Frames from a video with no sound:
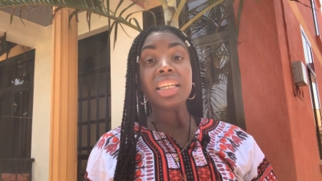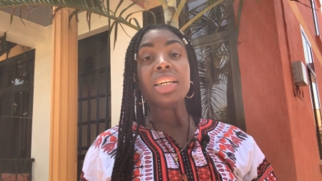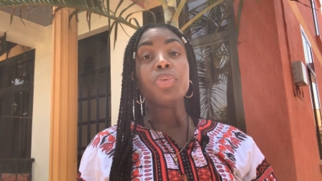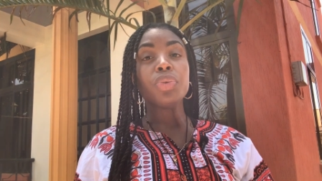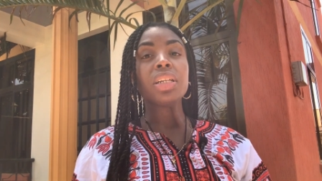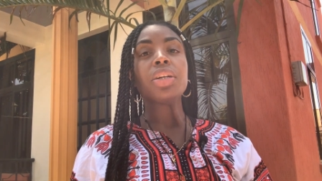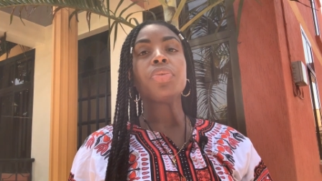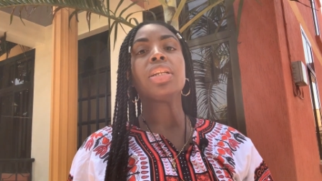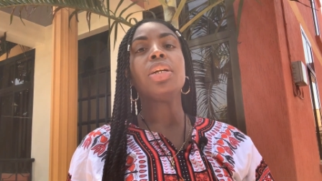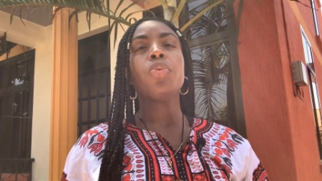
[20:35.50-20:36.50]
really,
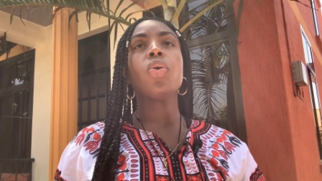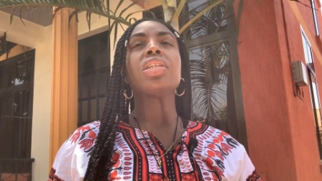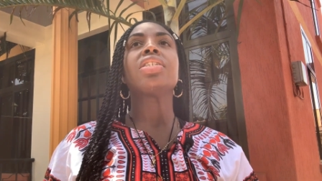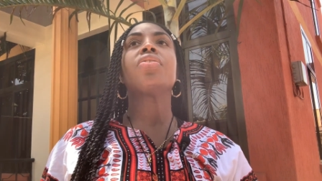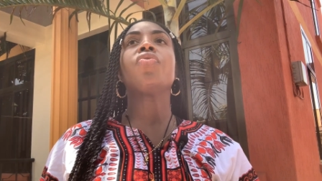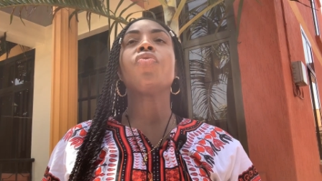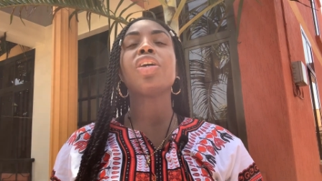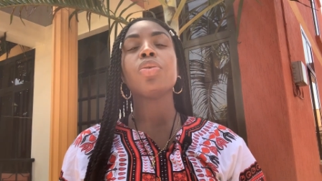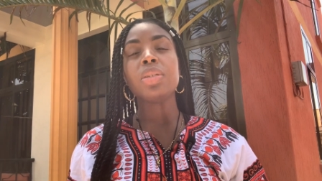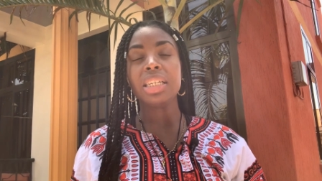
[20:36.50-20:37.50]
really want to
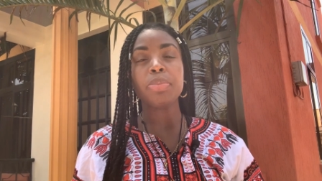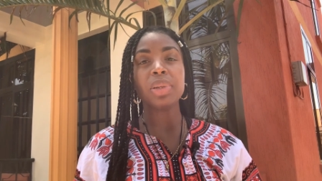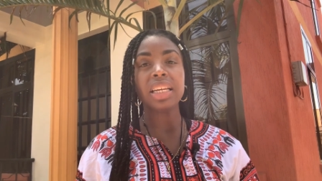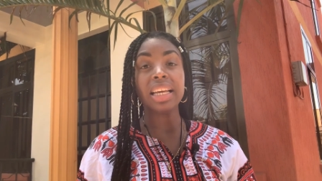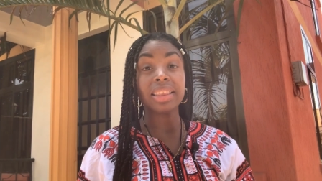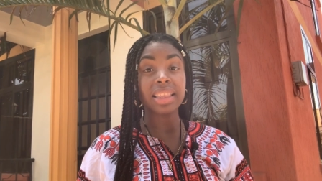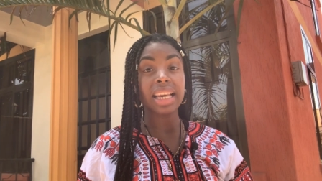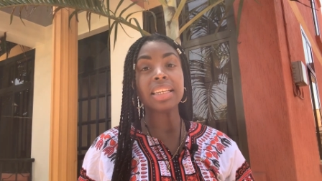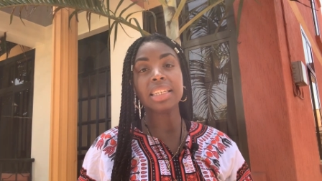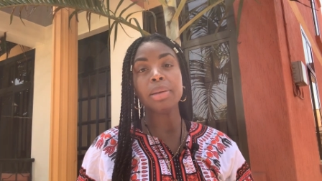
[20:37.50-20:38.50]
feel deeply and
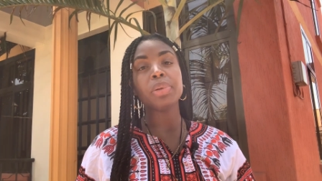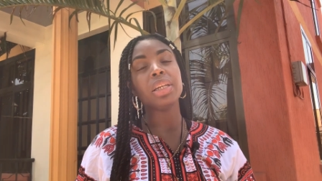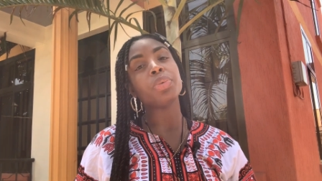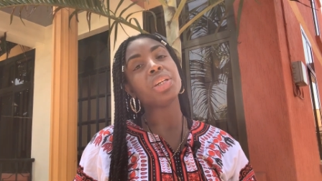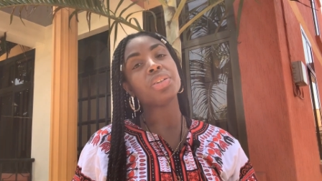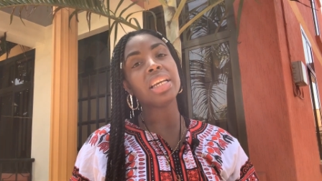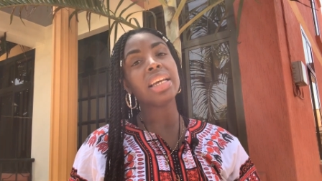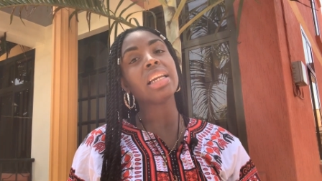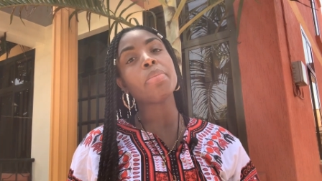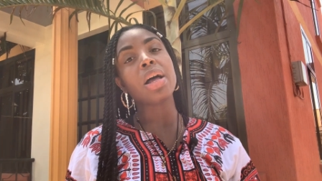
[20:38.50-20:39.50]
think deeply when you're
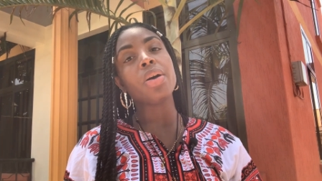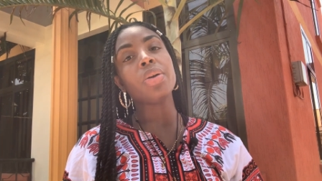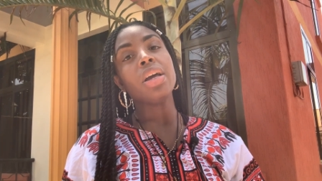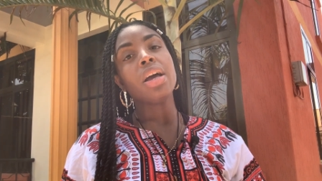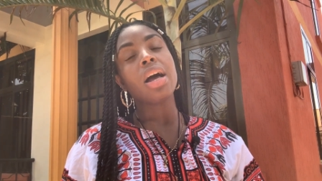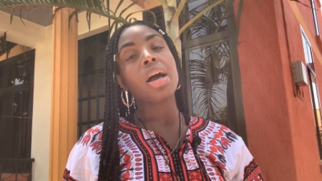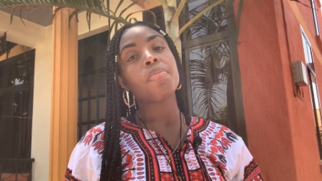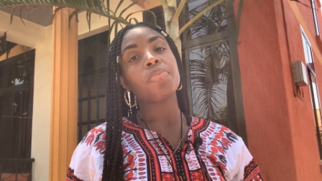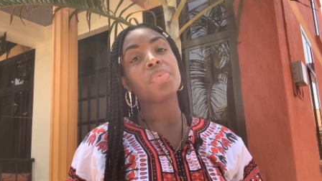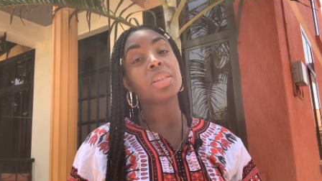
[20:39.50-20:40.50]
thinking about um,
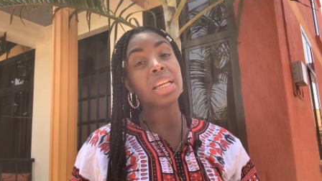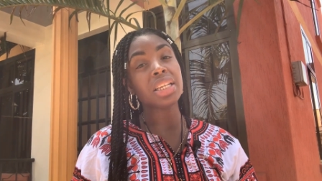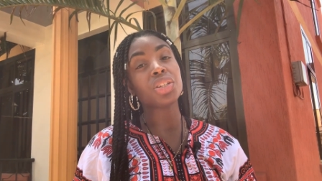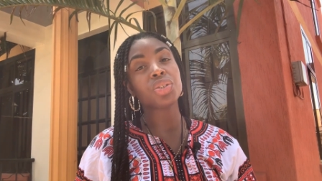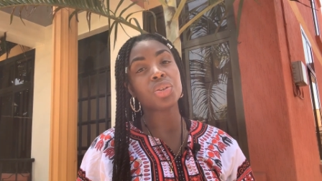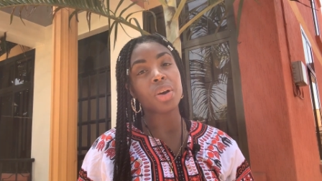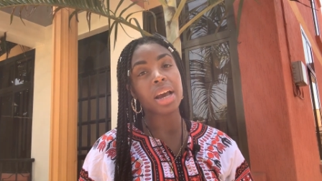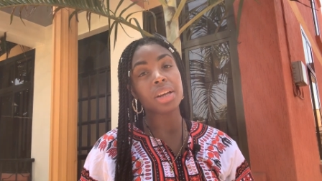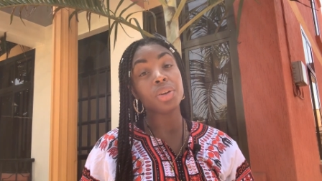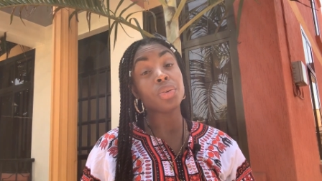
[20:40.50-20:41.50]
the things that you're, gra-
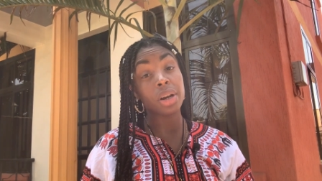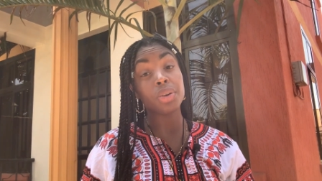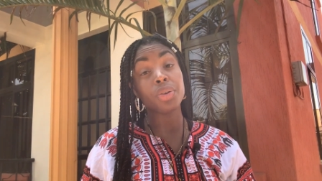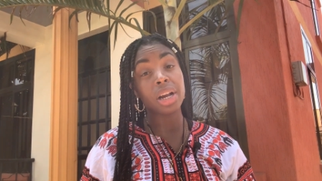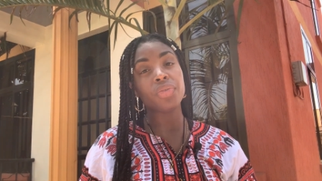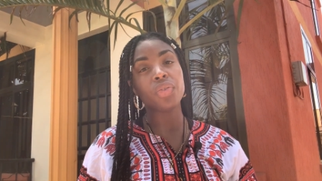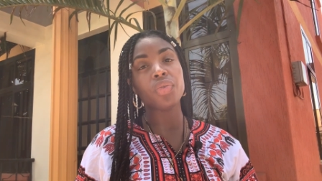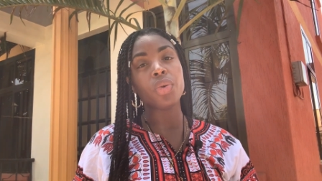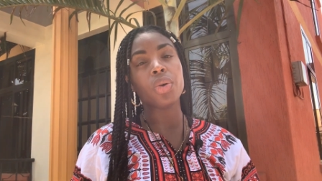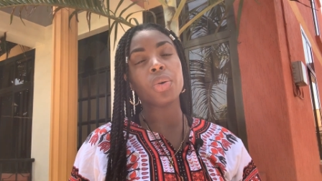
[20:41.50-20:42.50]
you're, gr you're grateful
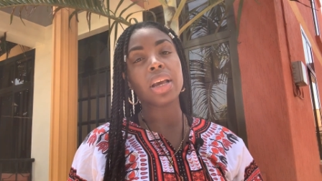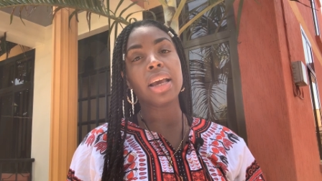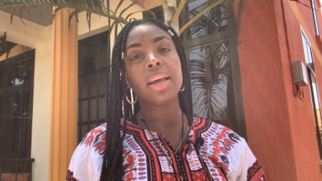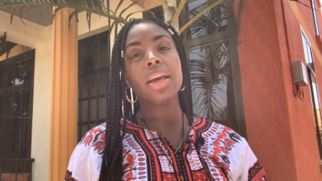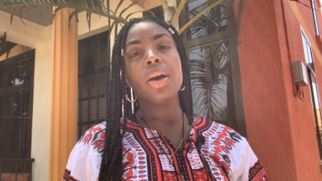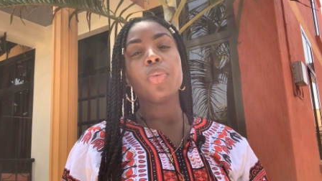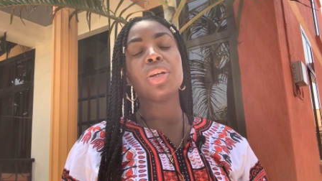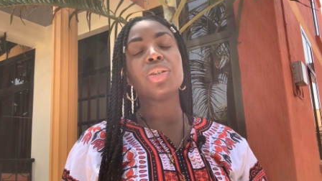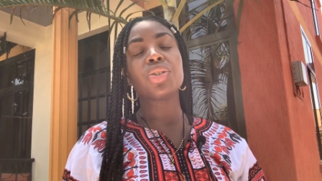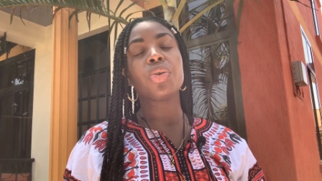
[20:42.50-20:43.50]
for, okay? when you're
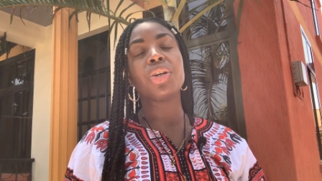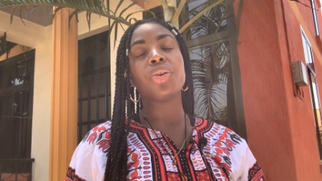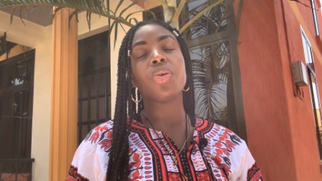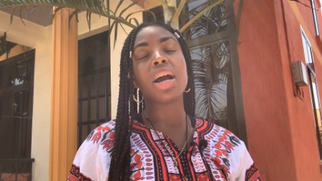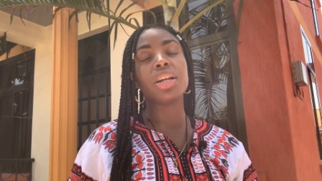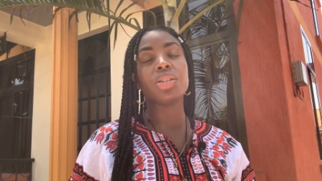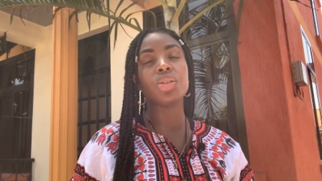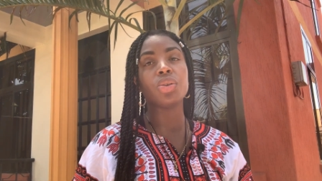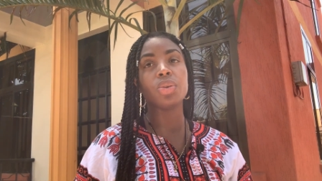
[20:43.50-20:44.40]
showing your gratitude